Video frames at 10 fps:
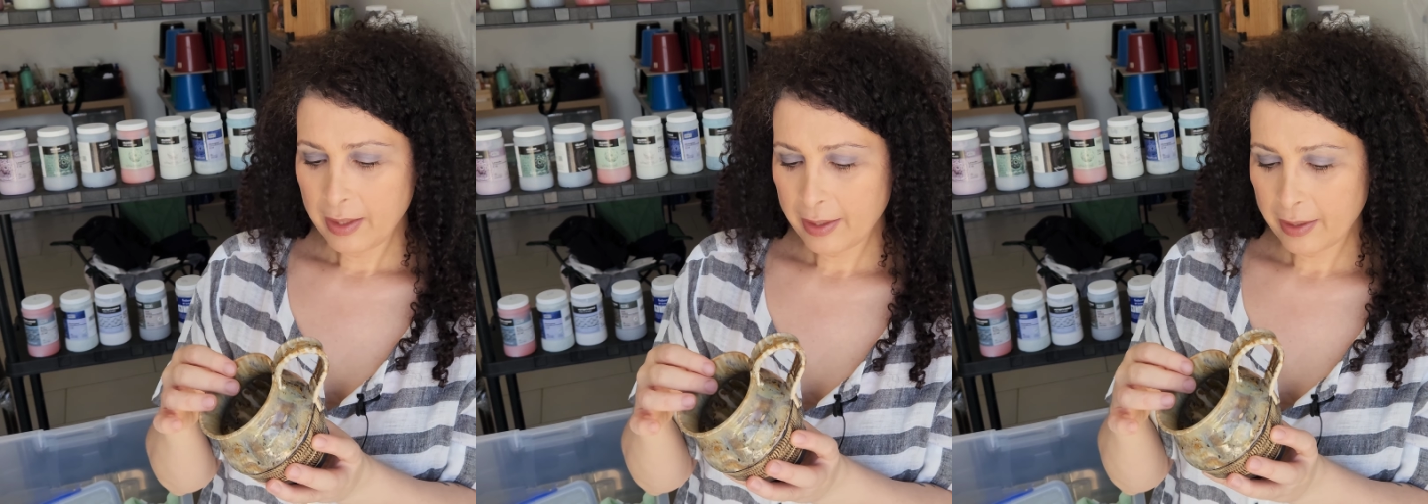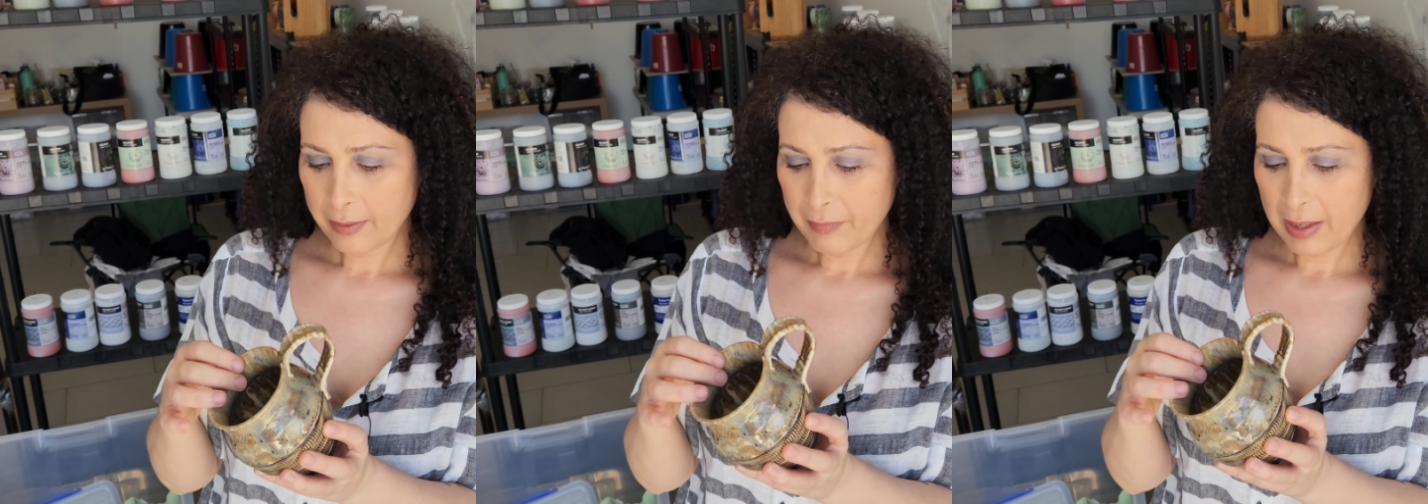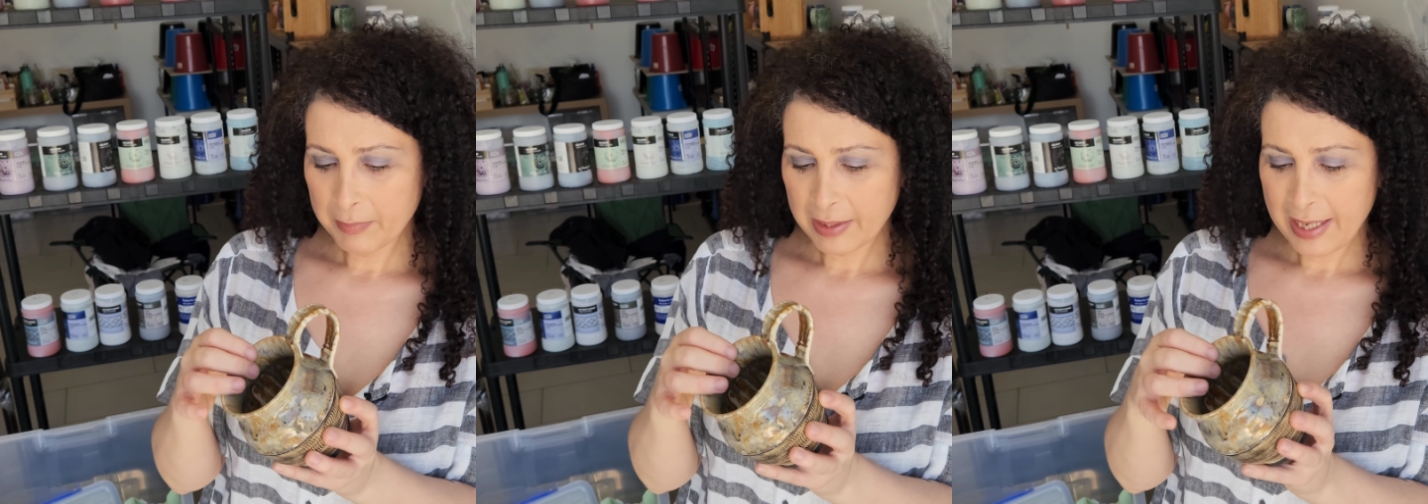
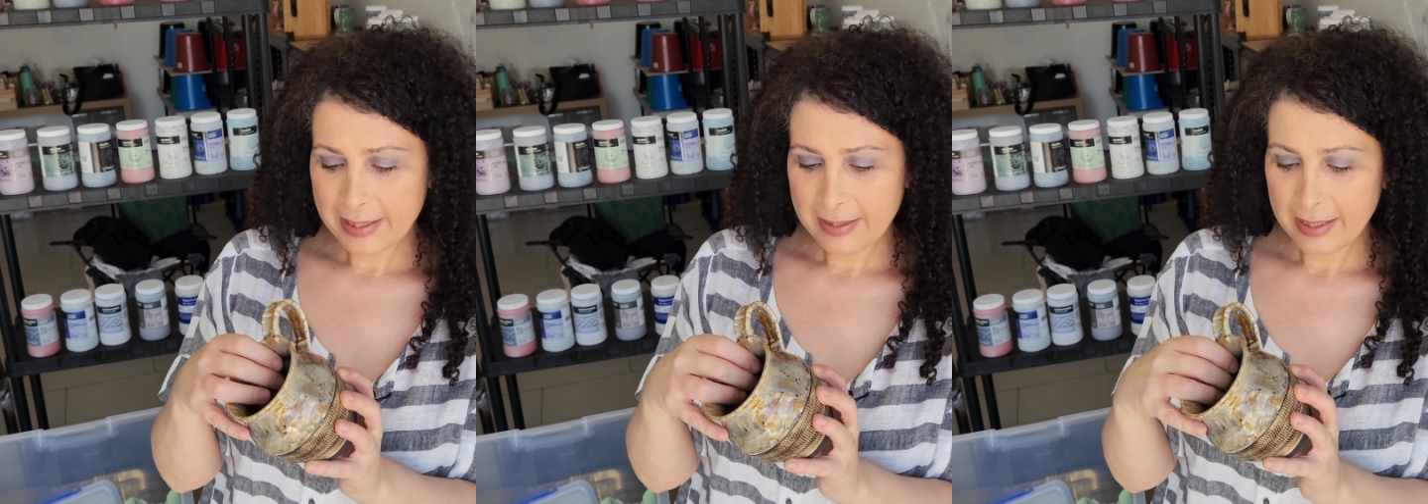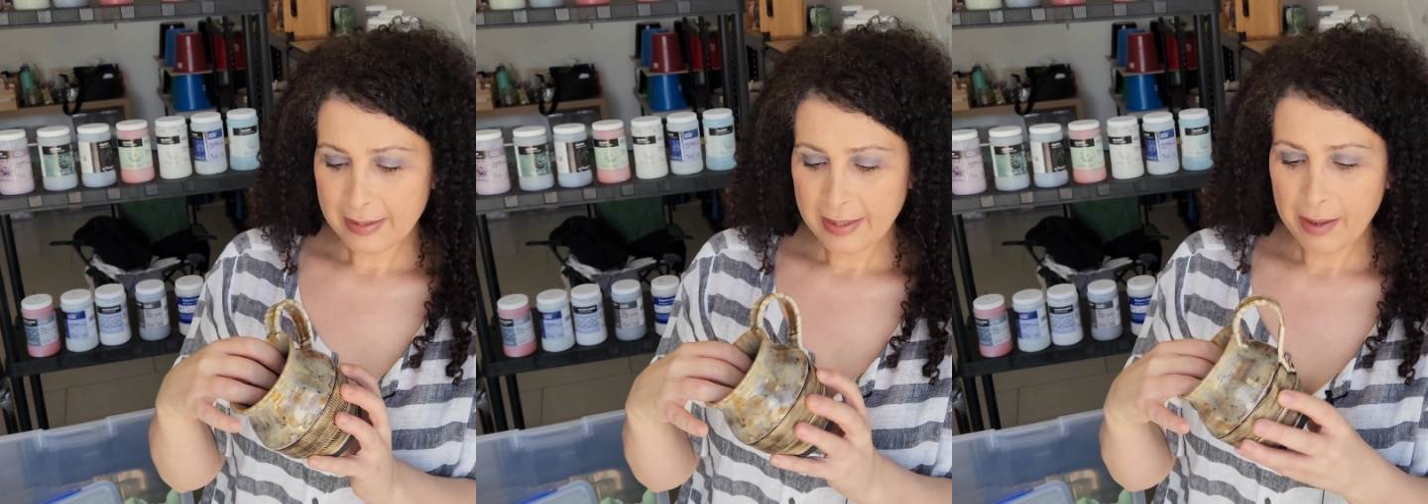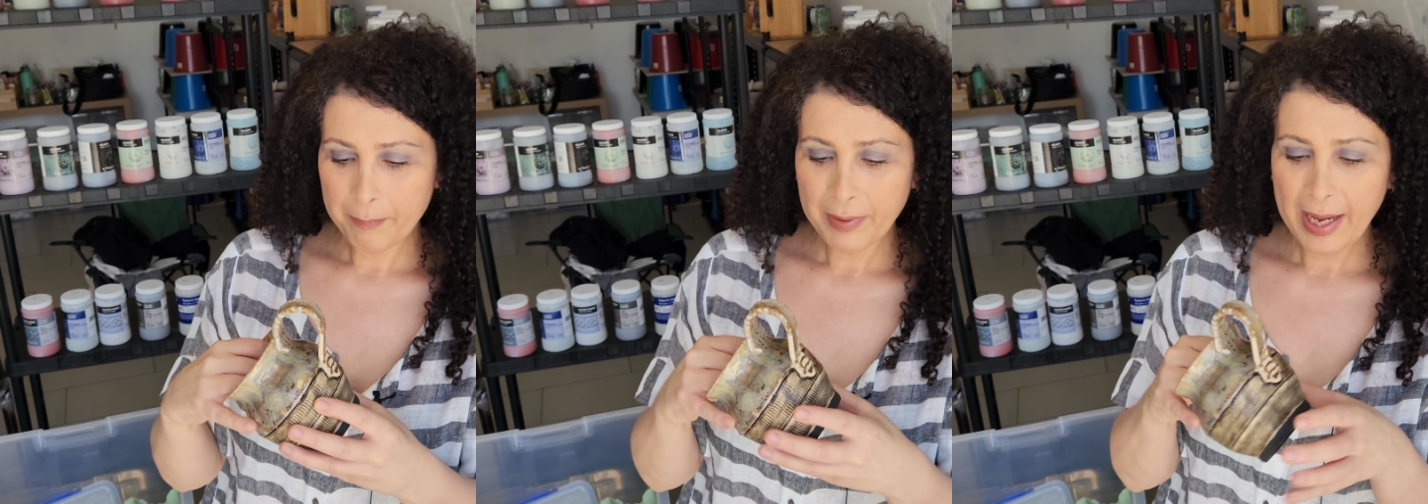I'm glad that
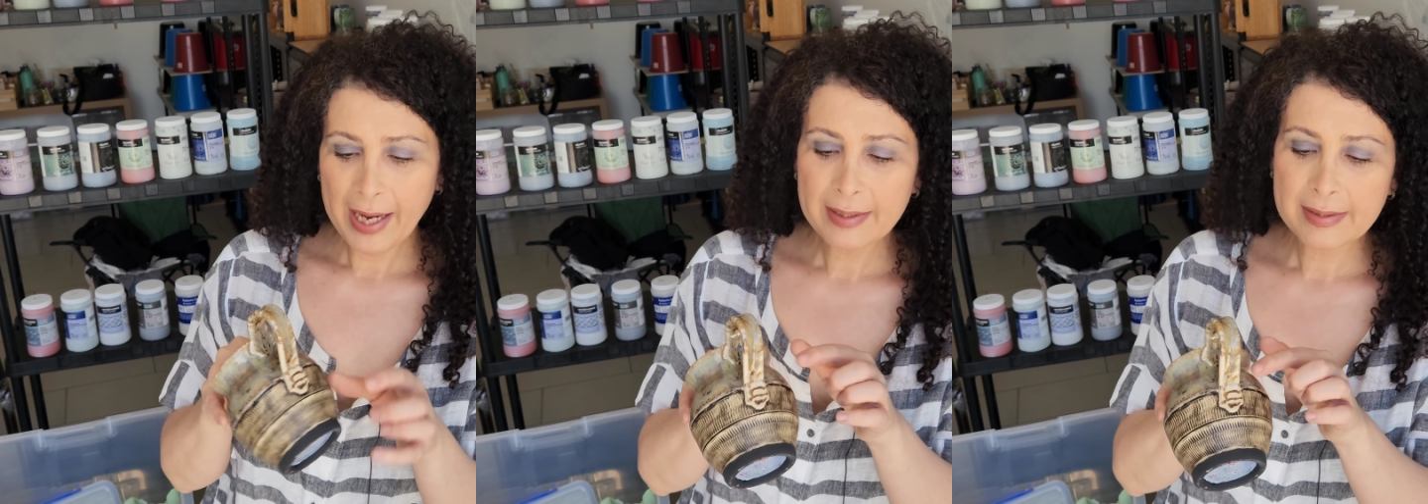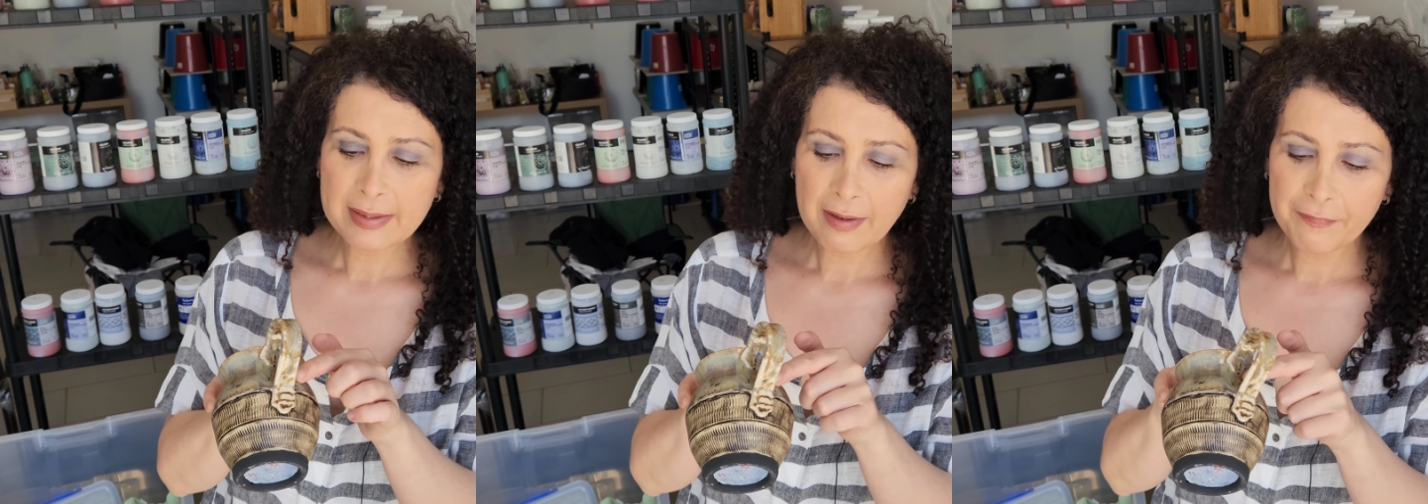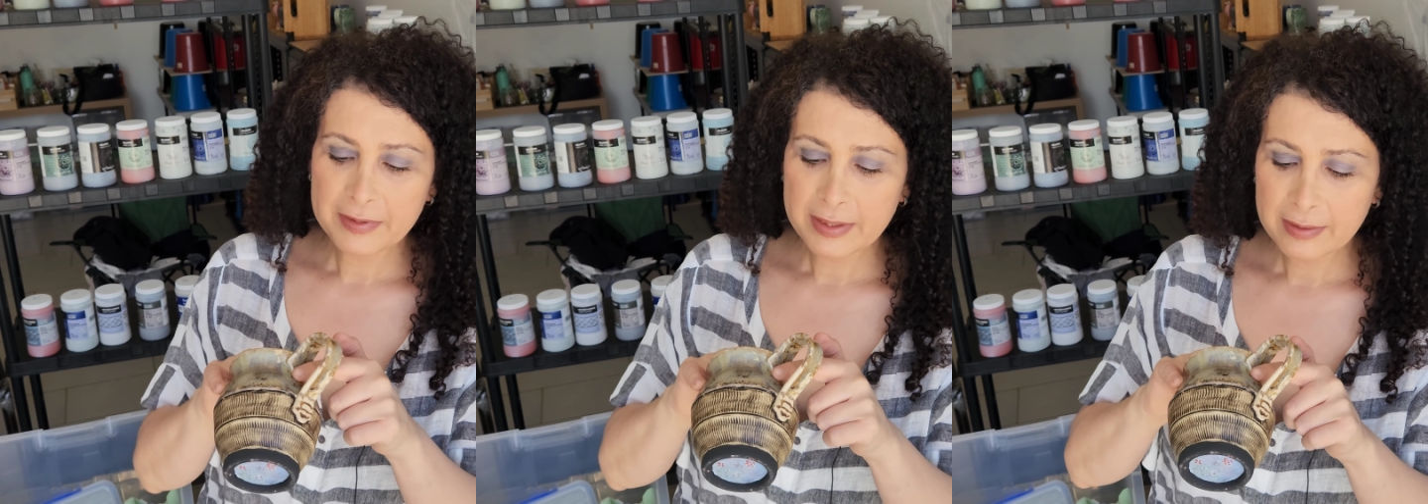that black
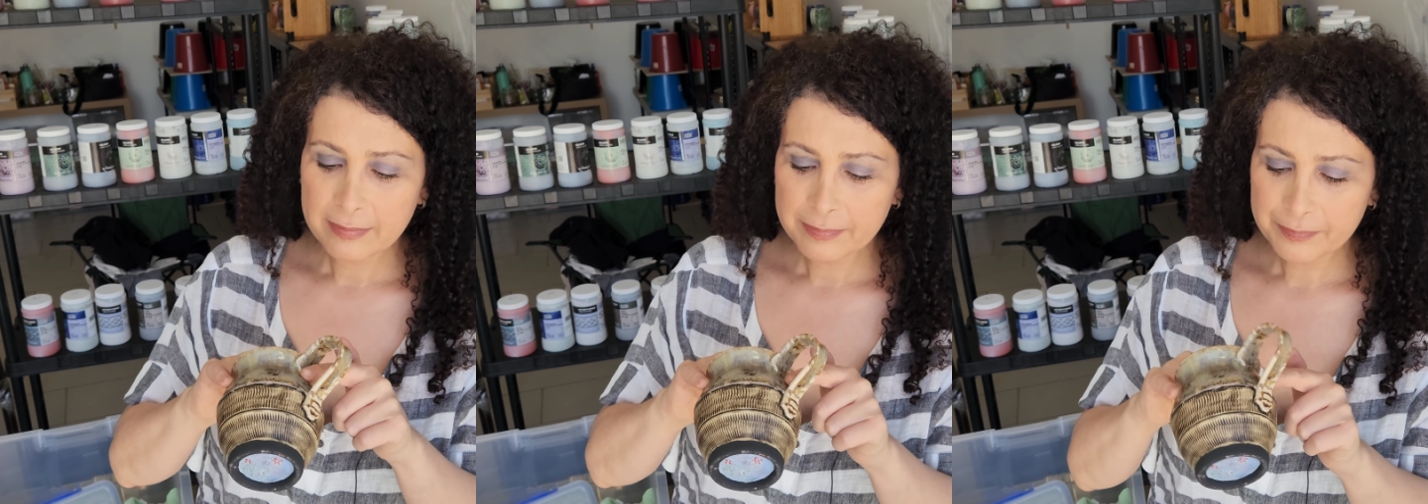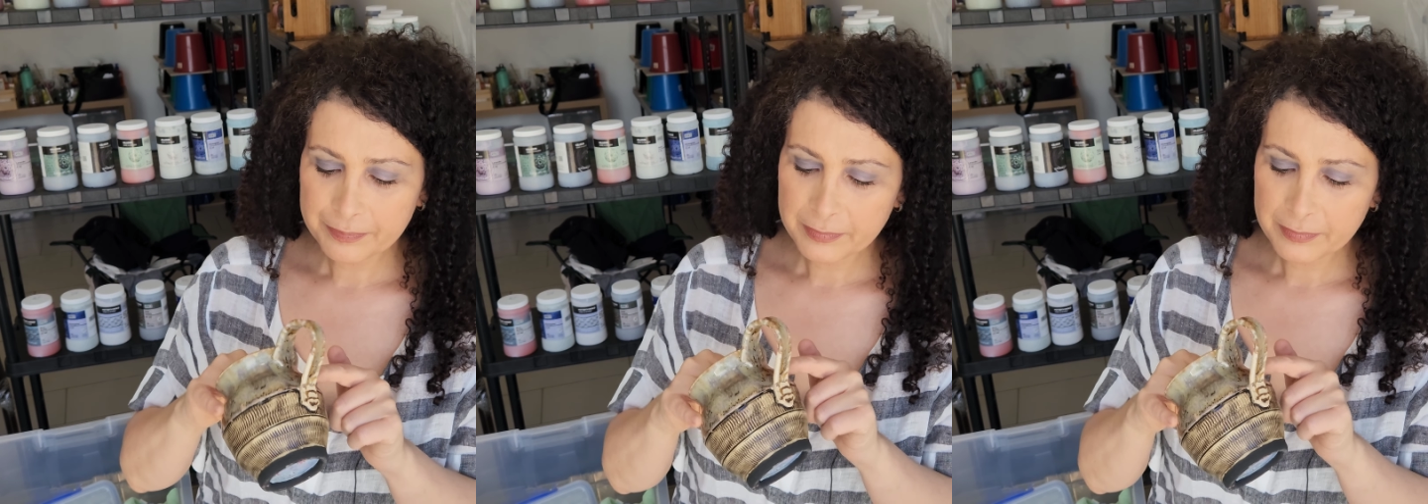stuff didn't,